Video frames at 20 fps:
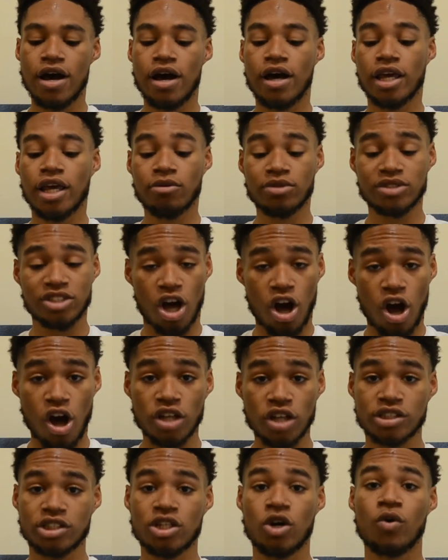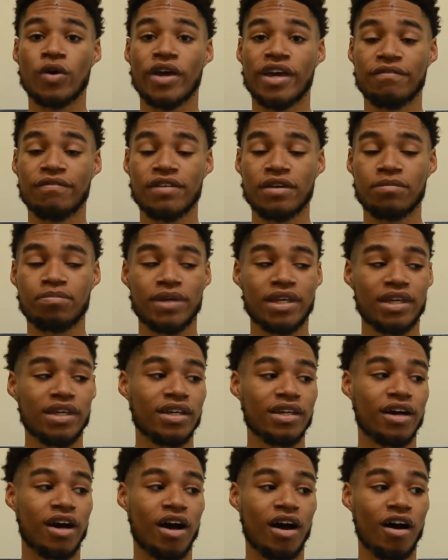He was also
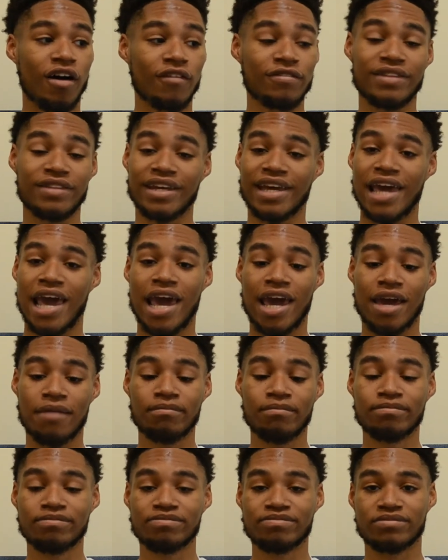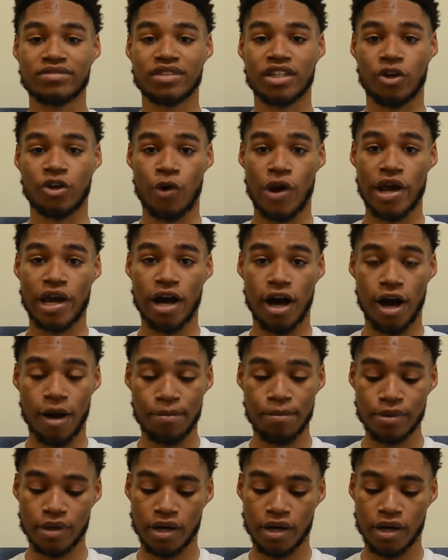MVP of the game, the Grey Cup.